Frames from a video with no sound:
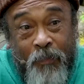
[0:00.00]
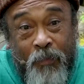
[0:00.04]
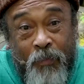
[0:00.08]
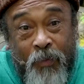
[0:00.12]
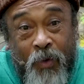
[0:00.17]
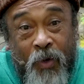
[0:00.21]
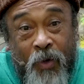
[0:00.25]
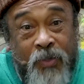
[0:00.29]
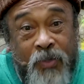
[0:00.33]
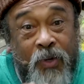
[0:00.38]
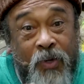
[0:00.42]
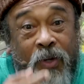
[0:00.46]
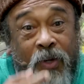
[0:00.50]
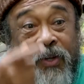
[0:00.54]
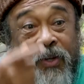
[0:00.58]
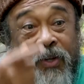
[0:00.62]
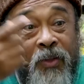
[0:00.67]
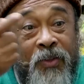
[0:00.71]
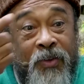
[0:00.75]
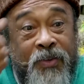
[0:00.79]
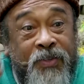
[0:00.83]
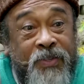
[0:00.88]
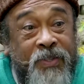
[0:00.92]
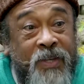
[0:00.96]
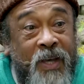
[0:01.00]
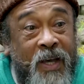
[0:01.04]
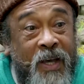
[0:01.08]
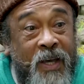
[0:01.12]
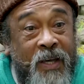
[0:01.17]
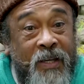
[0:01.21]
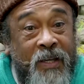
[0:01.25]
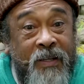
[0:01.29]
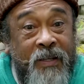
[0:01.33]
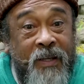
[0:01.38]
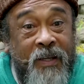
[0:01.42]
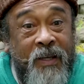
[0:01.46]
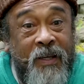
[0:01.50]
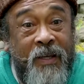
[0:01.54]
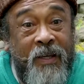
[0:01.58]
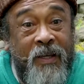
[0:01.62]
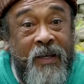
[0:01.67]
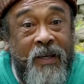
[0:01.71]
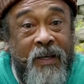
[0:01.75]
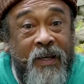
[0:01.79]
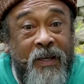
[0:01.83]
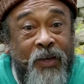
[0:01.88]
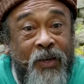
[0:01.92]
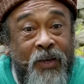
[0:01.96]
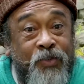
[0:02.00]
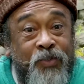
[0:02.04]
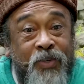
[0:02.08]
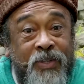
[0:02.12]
because on the other side is